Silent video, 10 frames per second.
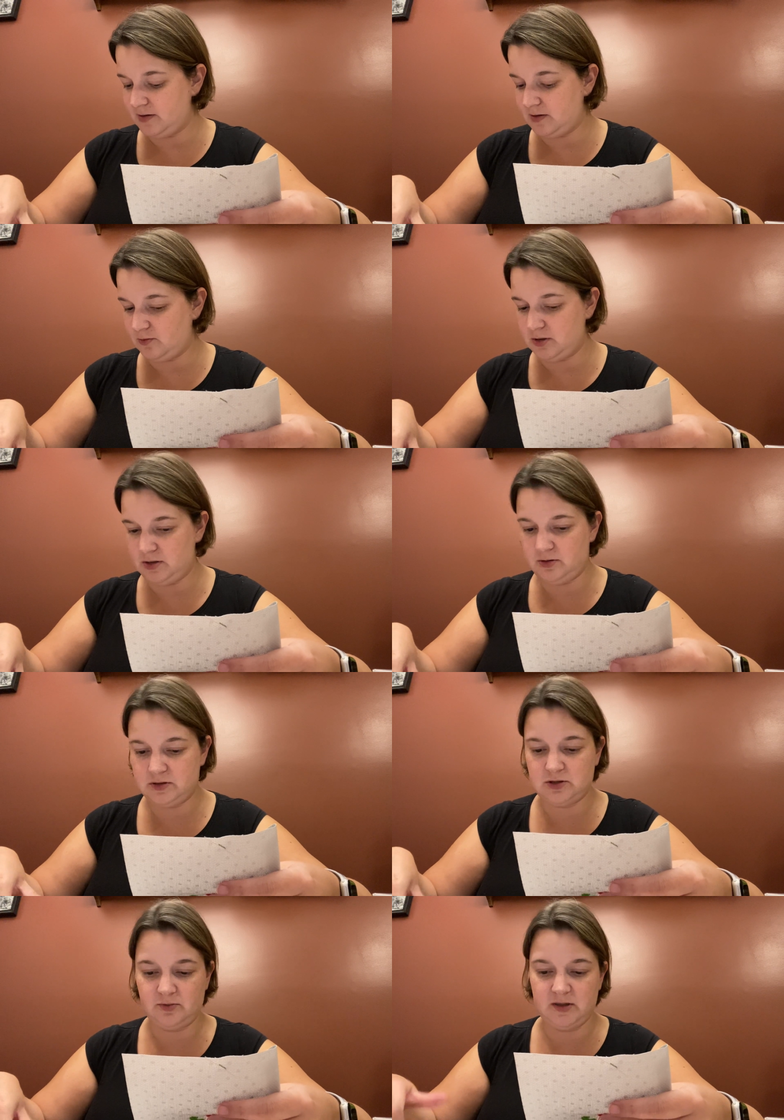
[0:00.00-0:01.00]
I want to do the
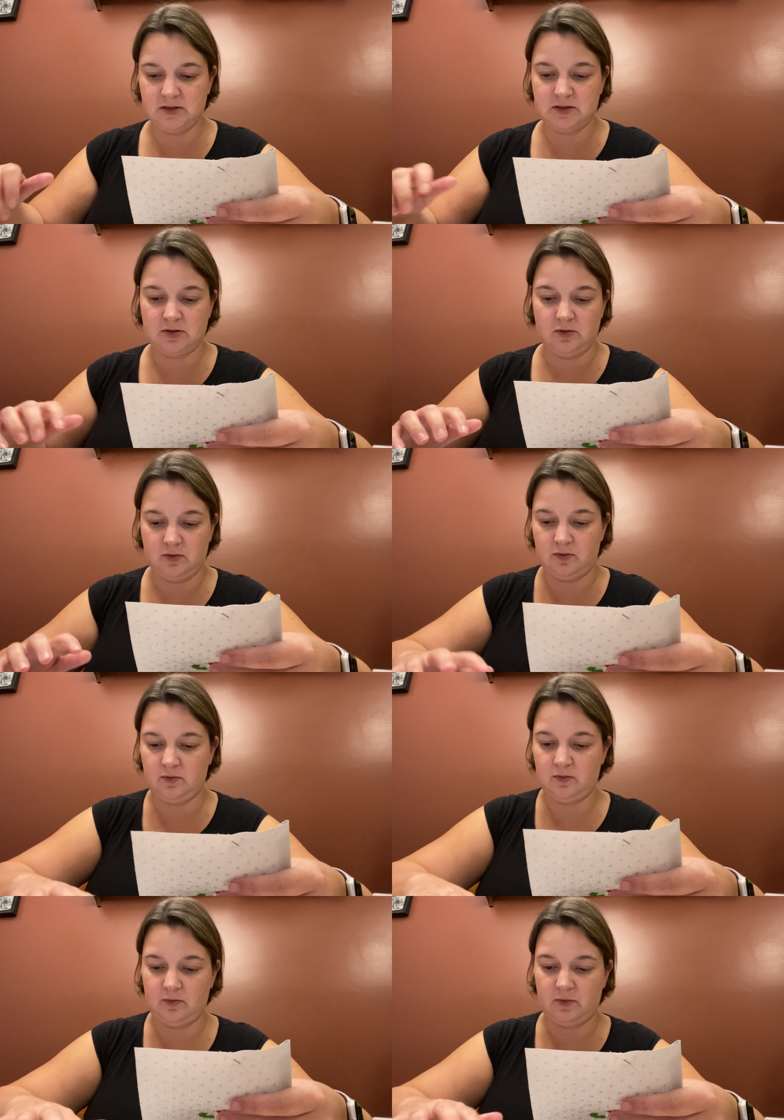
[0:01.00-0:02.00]
snowman, so
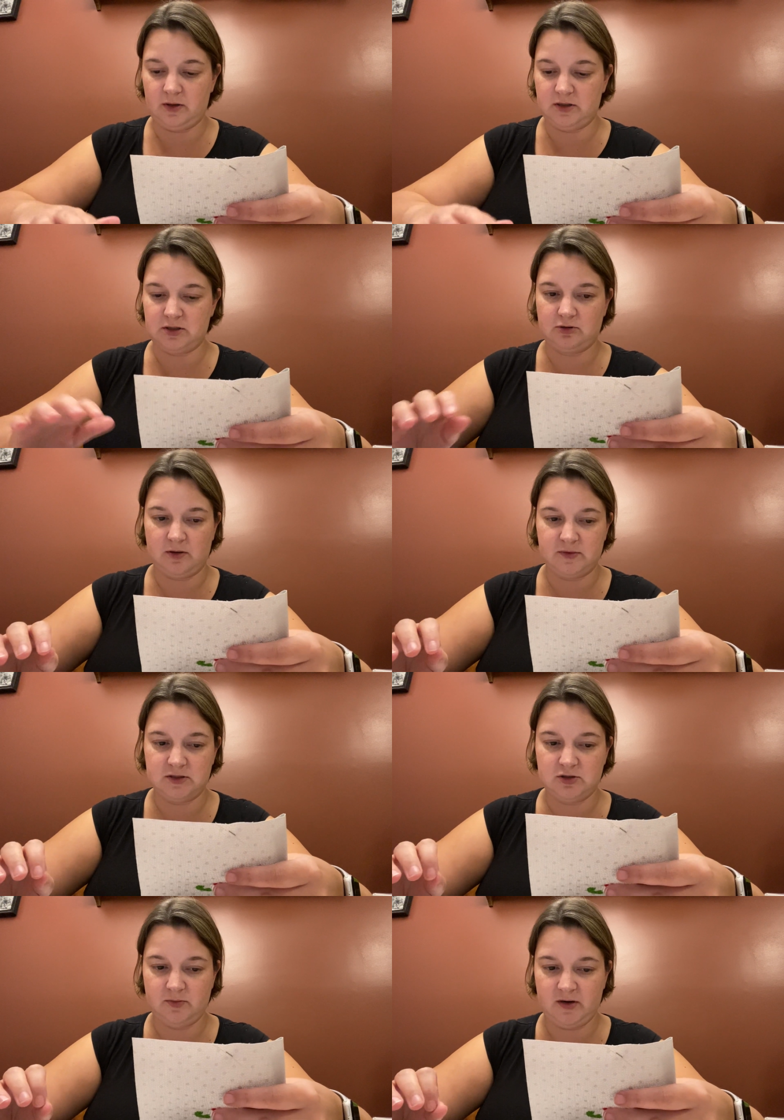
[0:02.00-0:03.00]
I just grabbed the
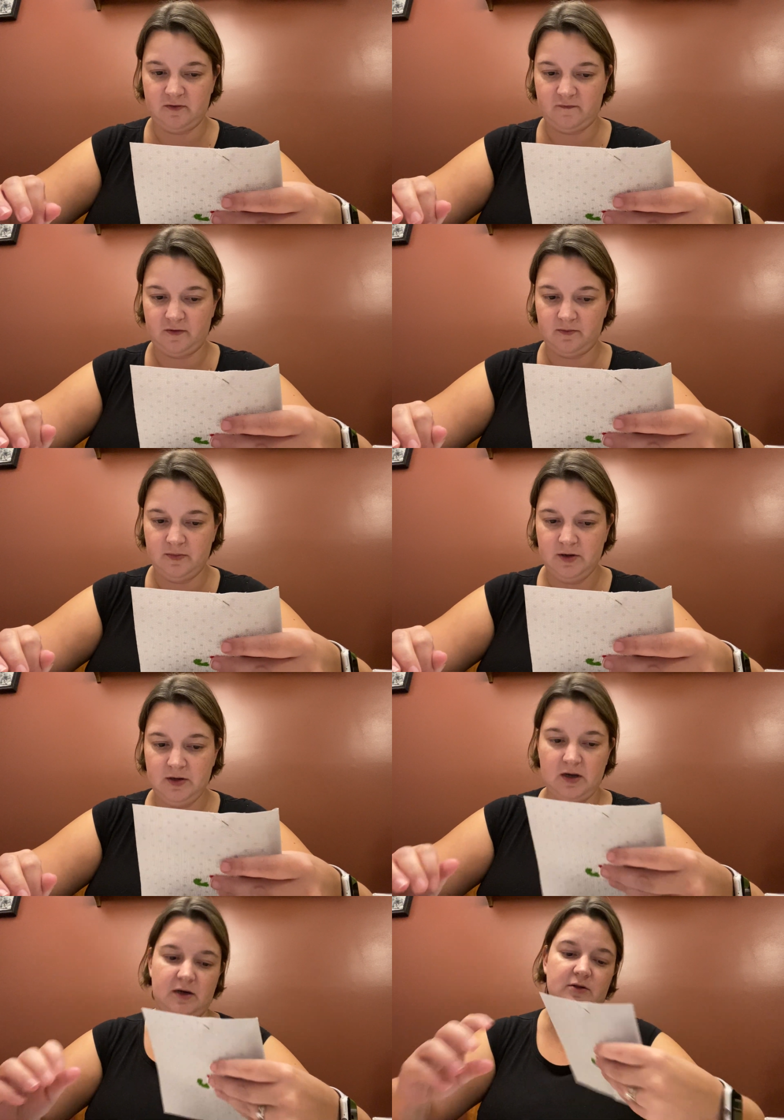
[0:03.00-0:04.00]
snowman from
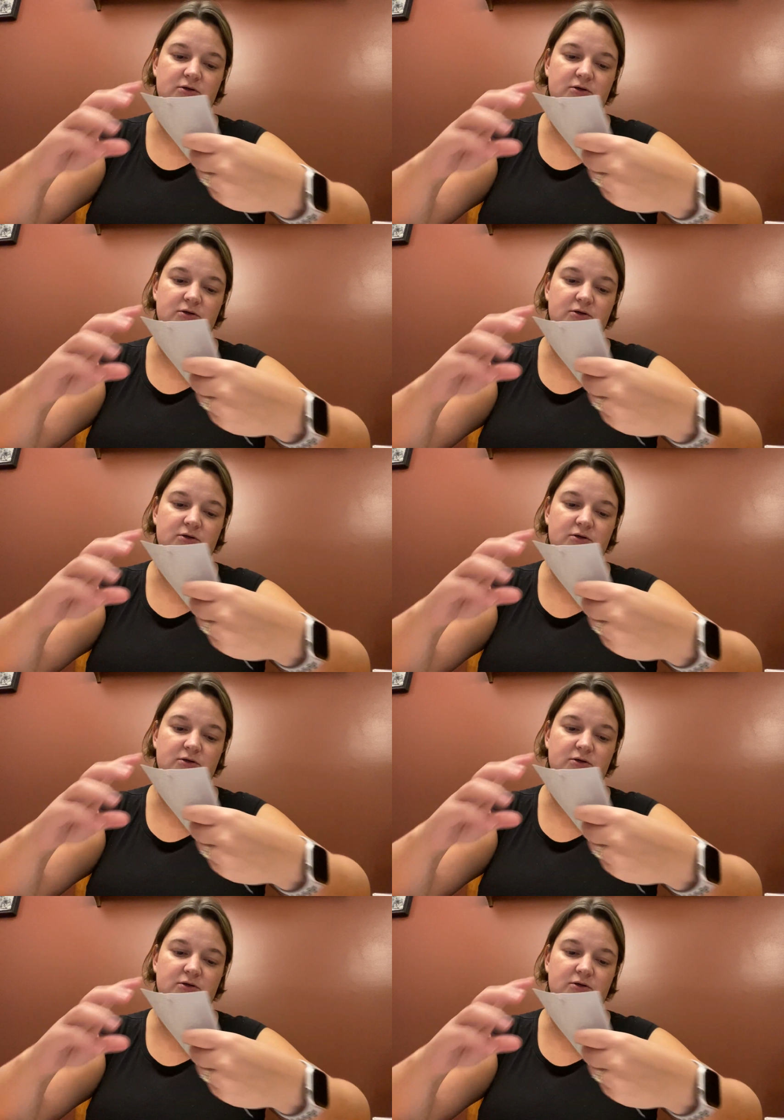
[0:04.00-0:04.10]
another